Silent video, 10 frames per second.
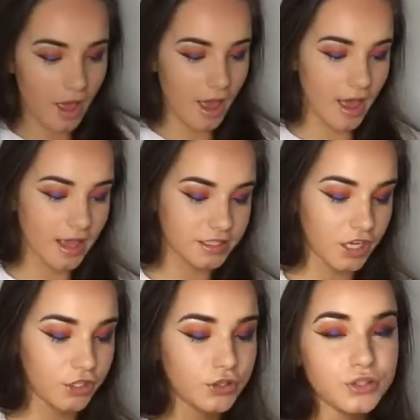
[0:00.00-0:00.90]
and I
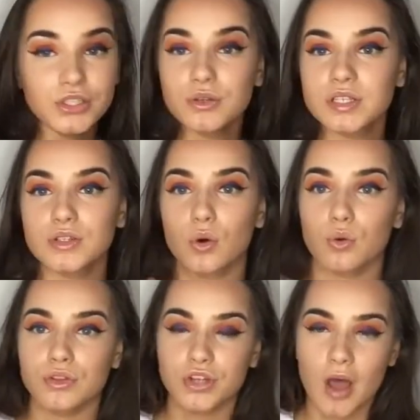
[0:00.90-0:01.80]
used to use these all
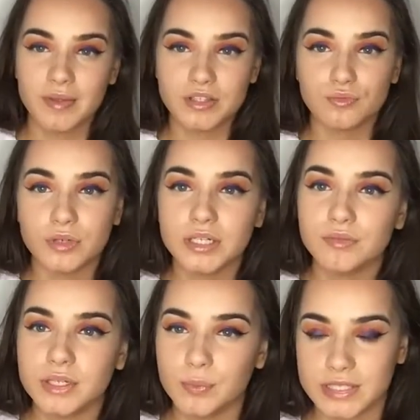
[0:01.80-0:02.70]
the time. These are really,
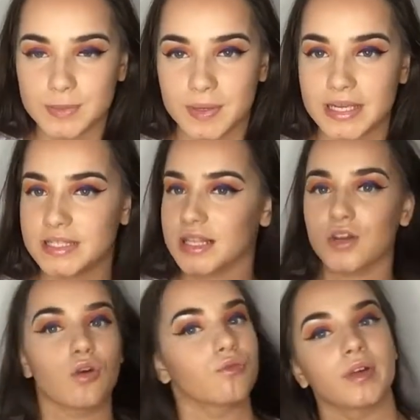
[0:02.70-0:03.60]
really wispy, so they're
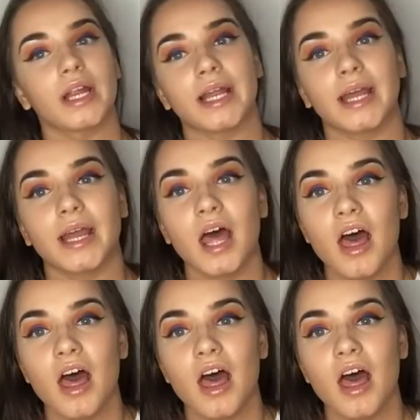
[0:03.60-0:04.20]
not really,